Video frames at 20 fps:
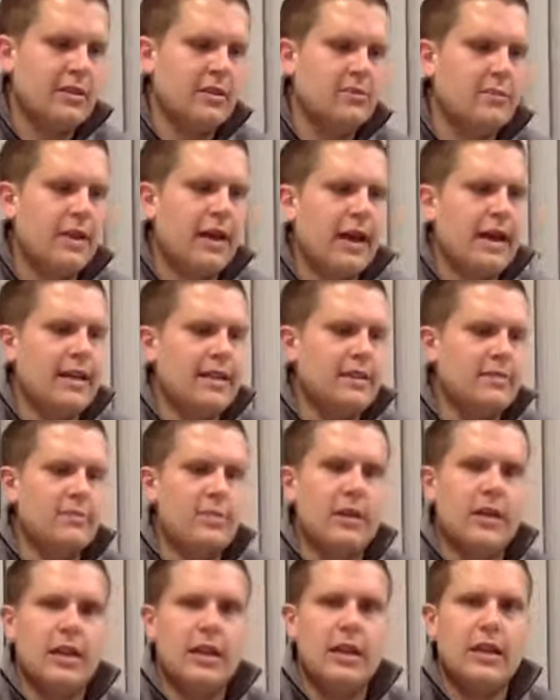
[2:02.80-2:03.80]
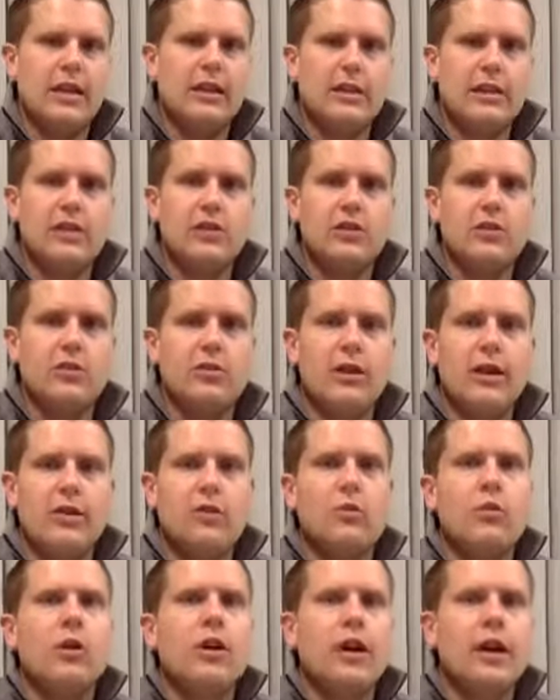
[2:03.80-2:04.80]
biased, but it's a great
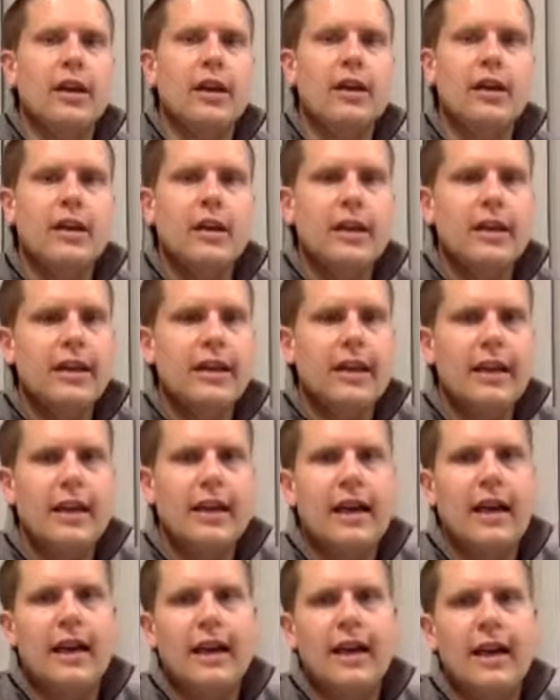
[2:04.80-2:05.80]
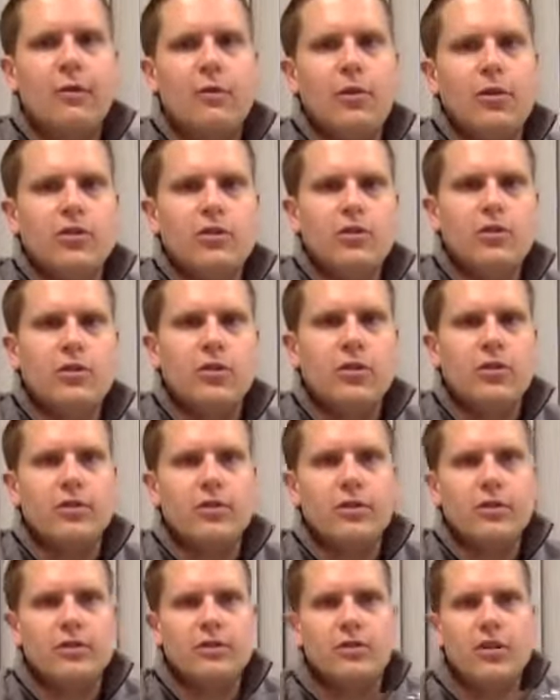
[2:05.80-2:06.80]
wine, and I want you all to
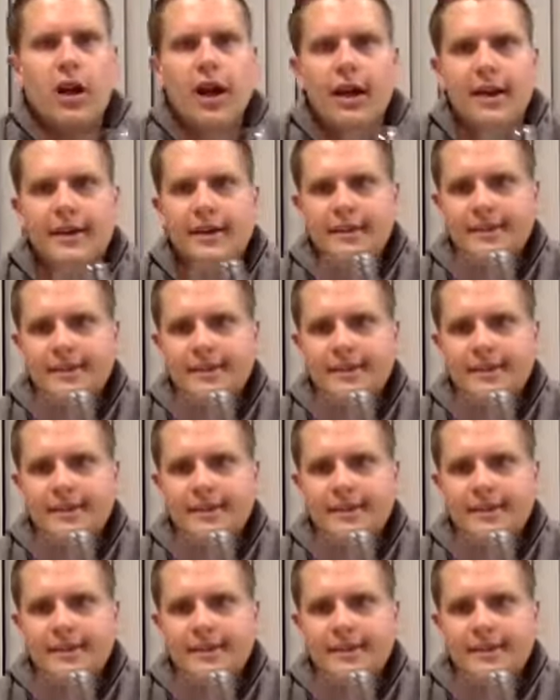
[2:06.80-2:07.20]
really try it.